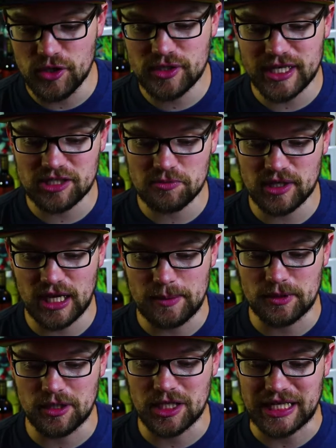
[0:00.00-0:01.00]
the New Testament
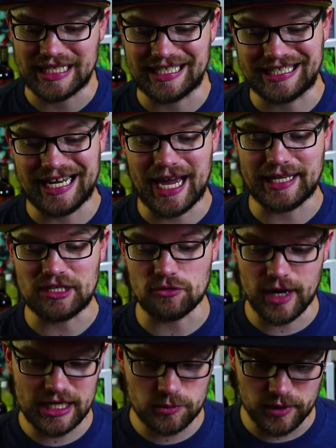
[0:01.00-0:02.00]
came along, it did not
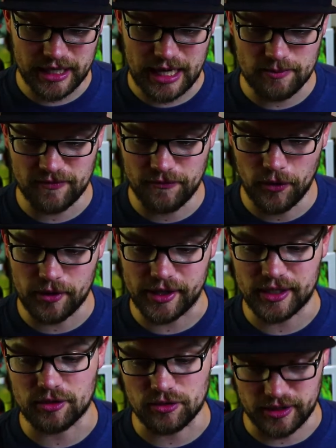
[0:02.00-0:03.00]
erase what came before
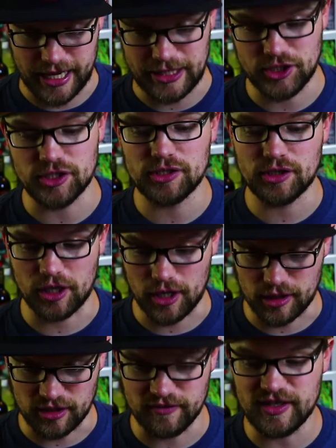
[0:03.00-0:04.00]
it. Creation, the
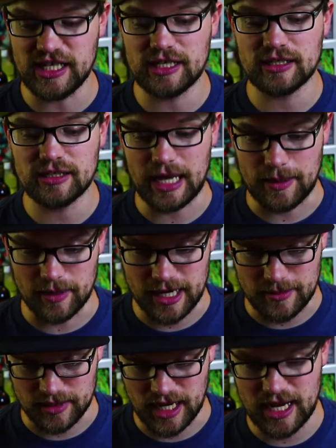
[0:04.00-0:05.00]
Garden of Eden,
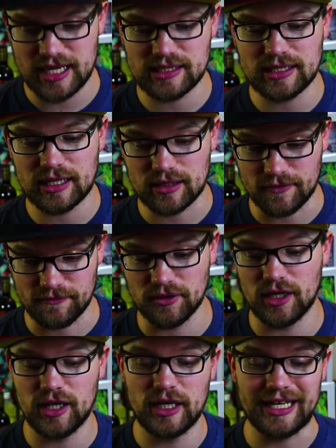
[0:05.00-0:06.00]
Abraham and Isaac, the
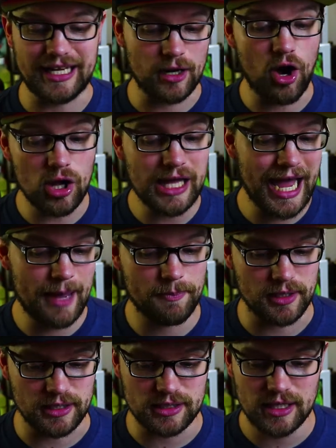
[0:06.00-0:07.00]
Flood, it all
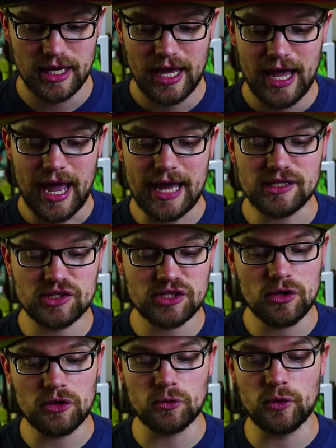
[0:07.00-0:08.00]
happened, and
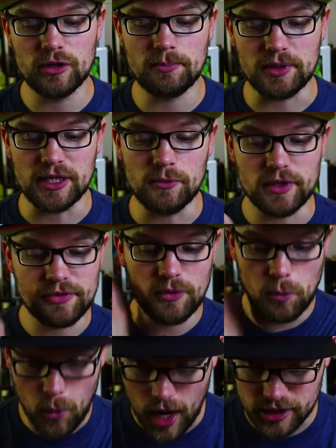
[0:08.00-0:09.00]
so it will be with
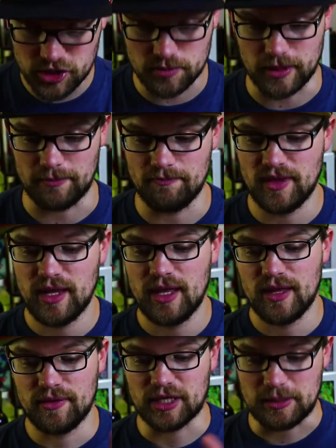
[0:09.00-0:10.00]
the Watchmen.
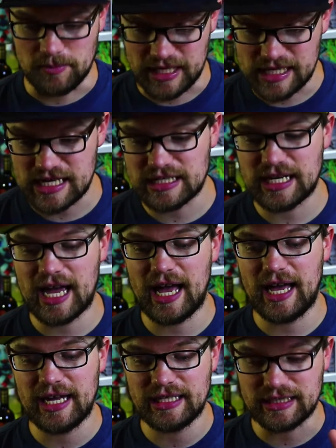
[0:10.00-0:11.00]
The comedian
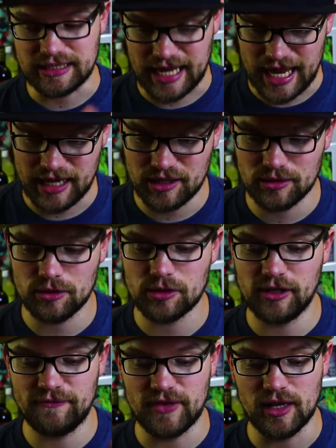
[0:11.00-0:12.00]
died, Dan and
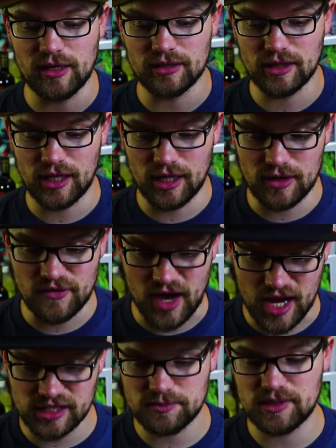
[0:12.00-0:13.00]
Laurie fell in love,
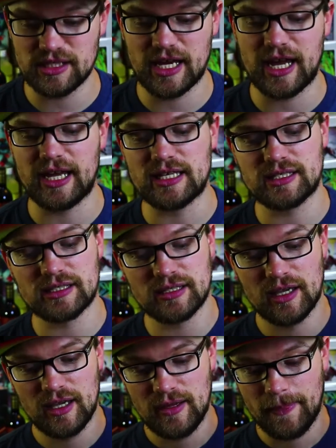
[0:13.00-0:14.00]
Ozymandias